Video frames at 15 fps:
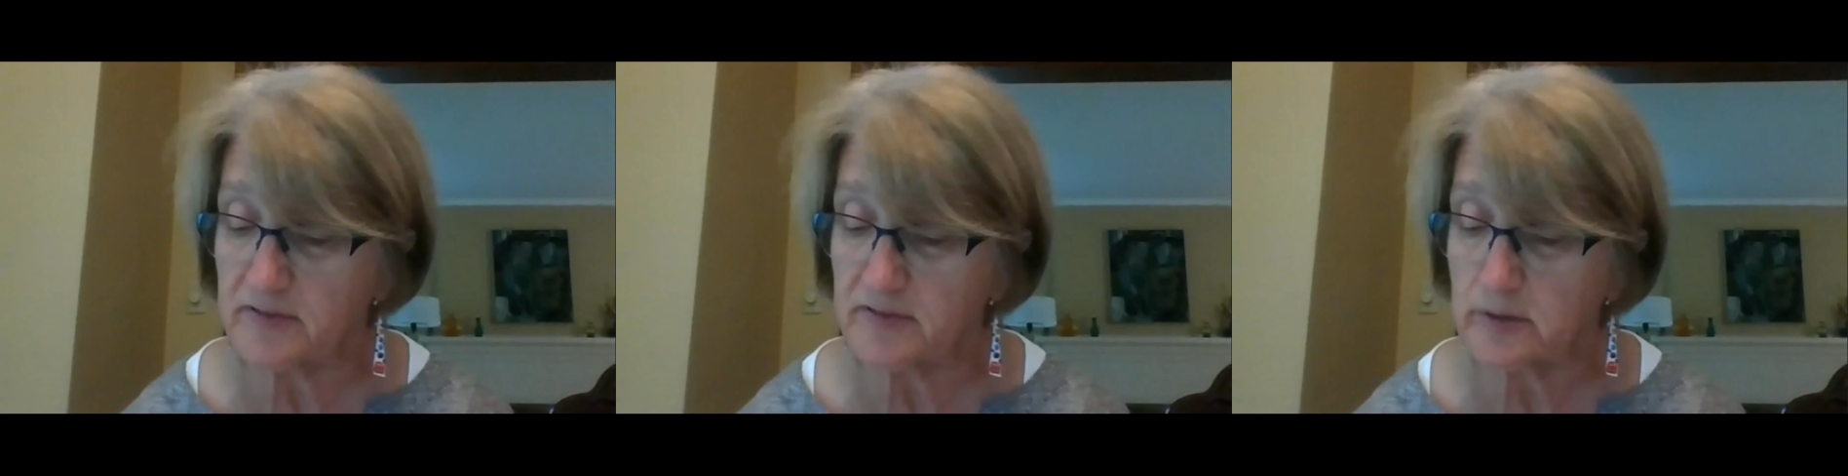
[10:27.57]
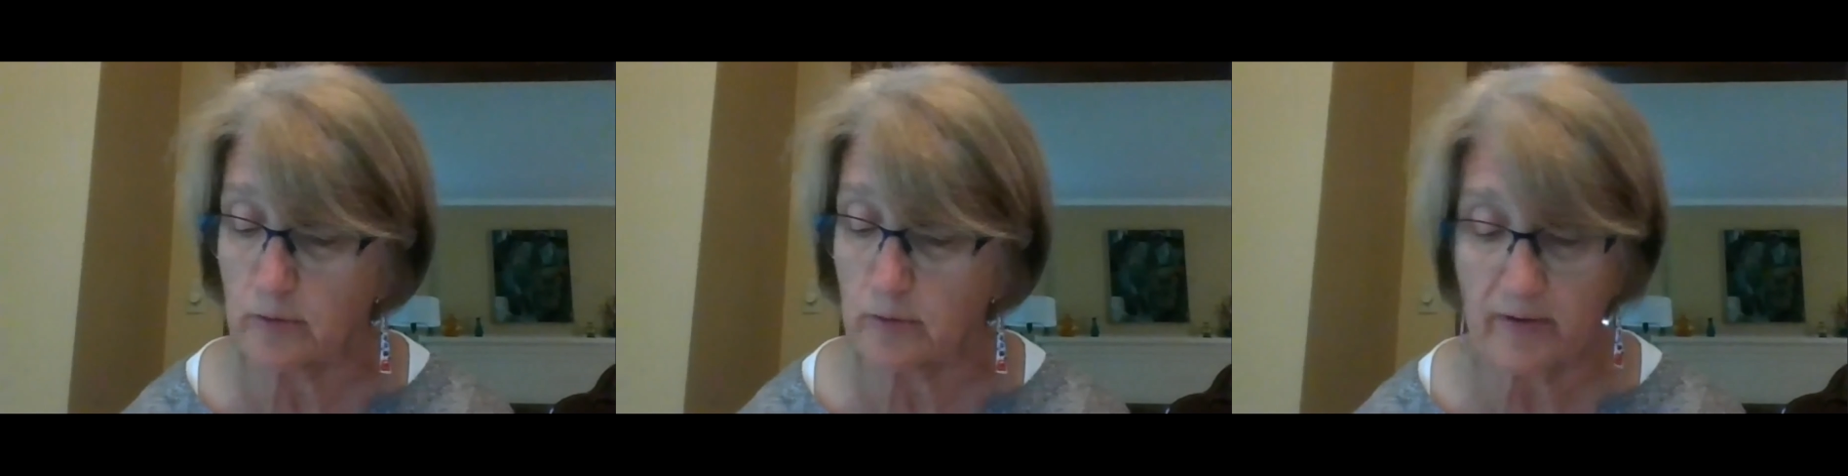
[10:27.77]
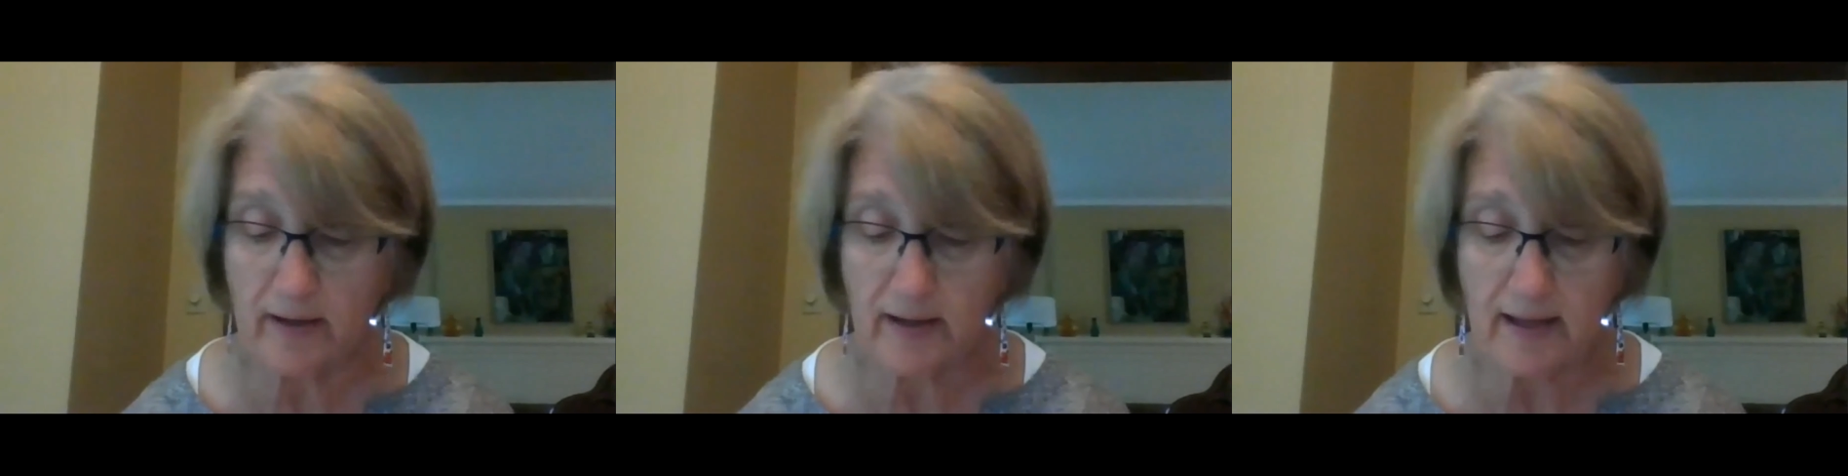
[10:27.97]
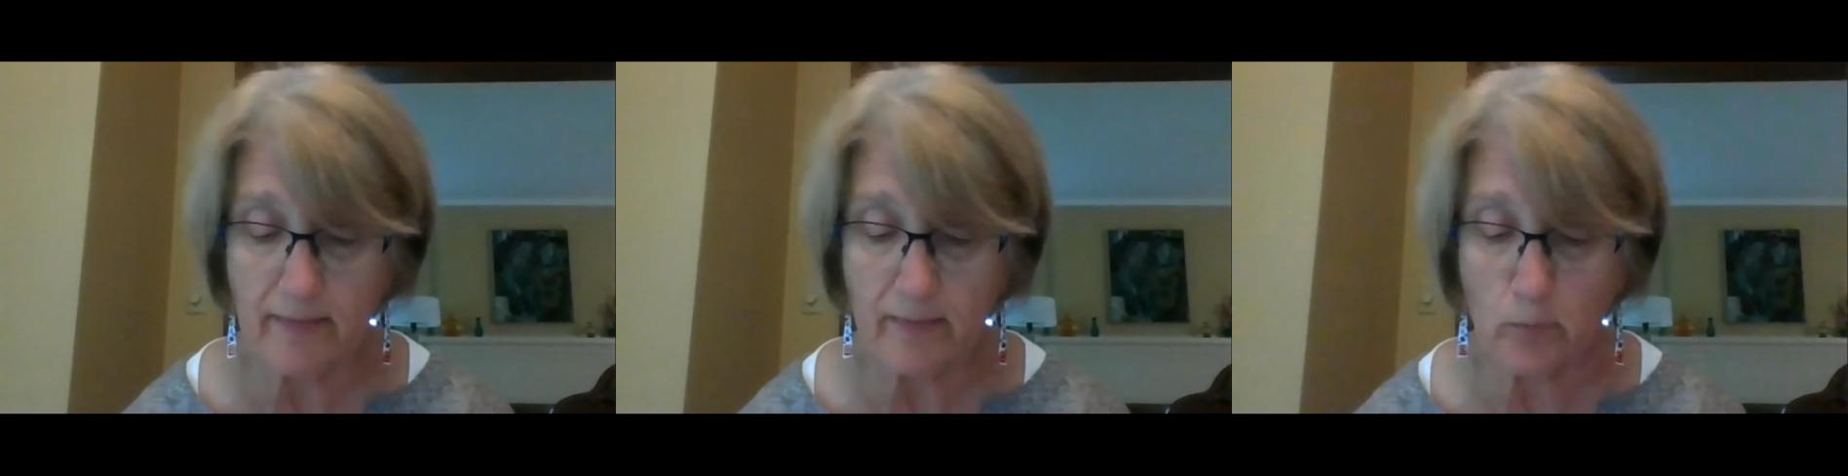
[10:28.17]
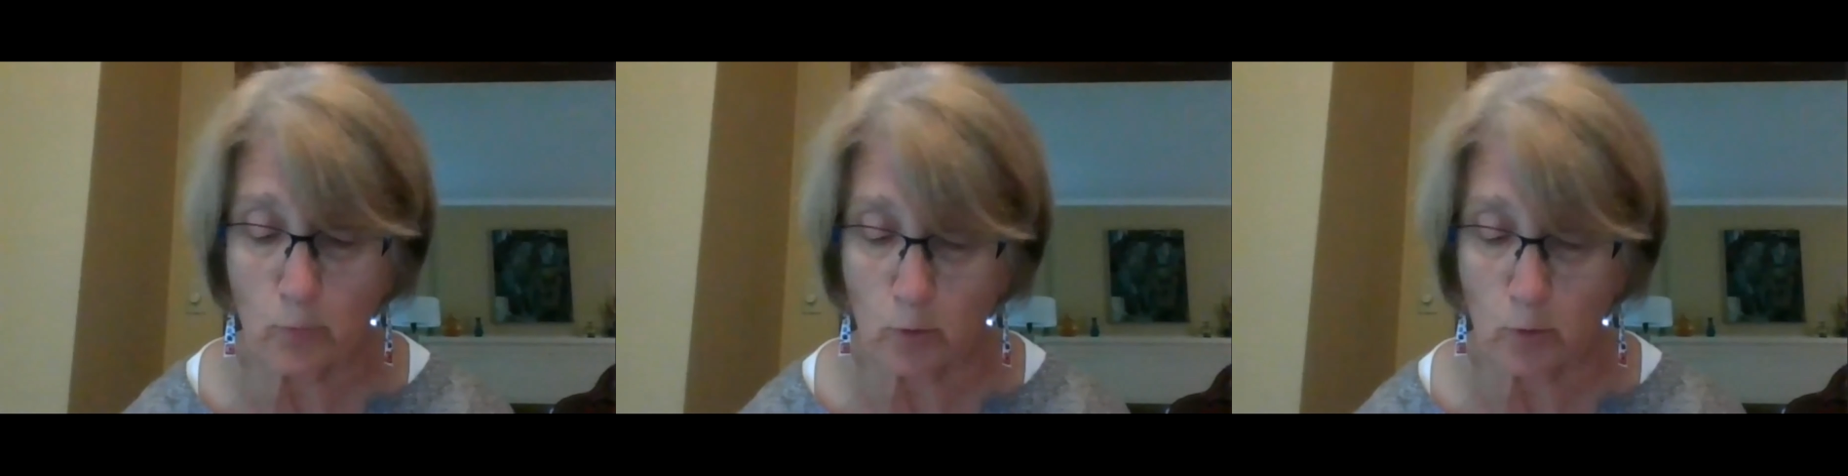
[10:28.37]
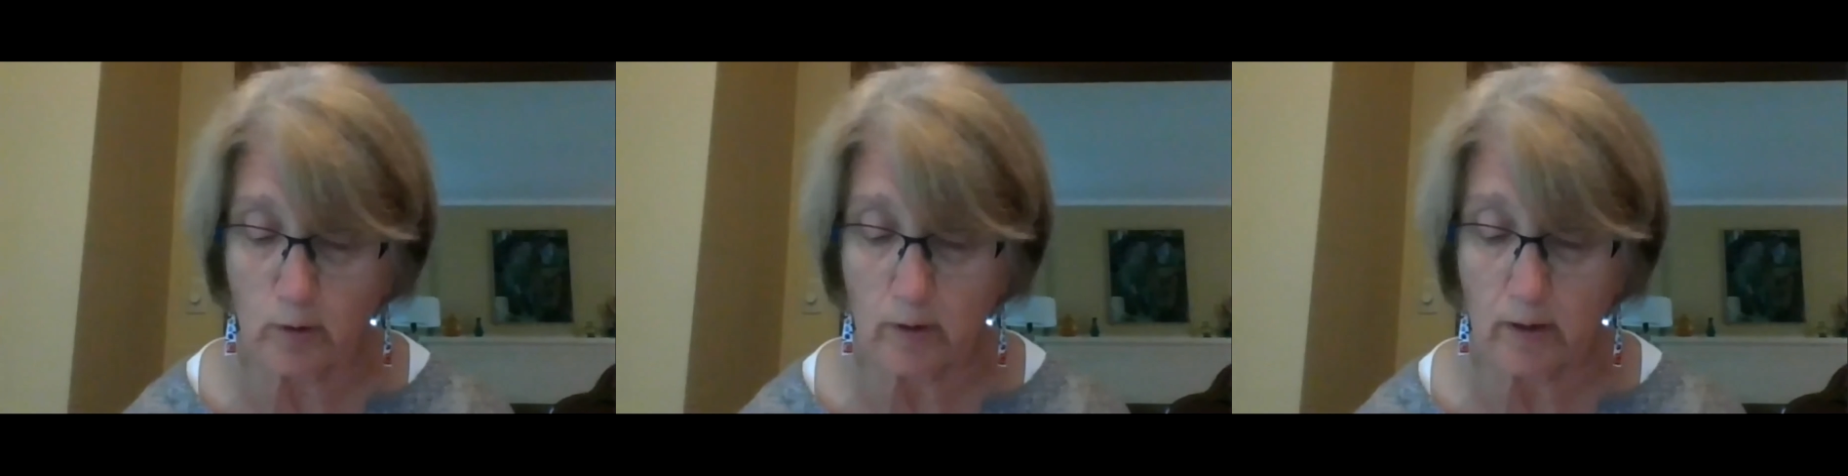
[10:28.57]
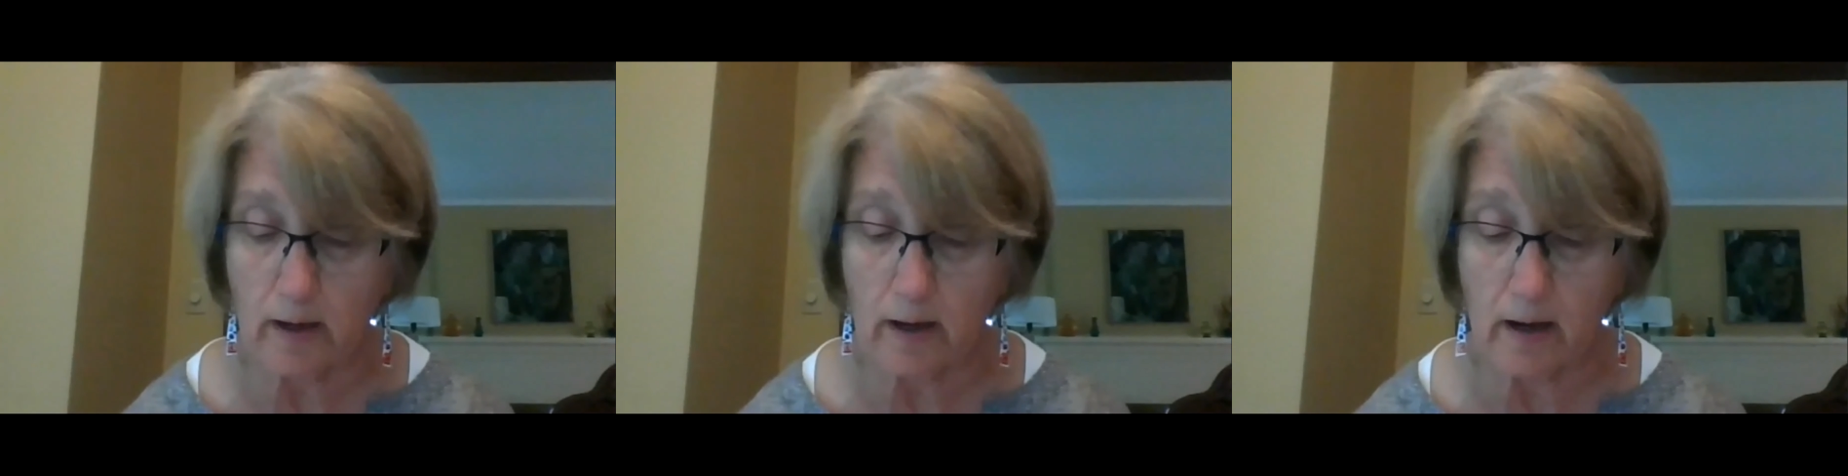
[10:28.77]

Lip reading: serving in the work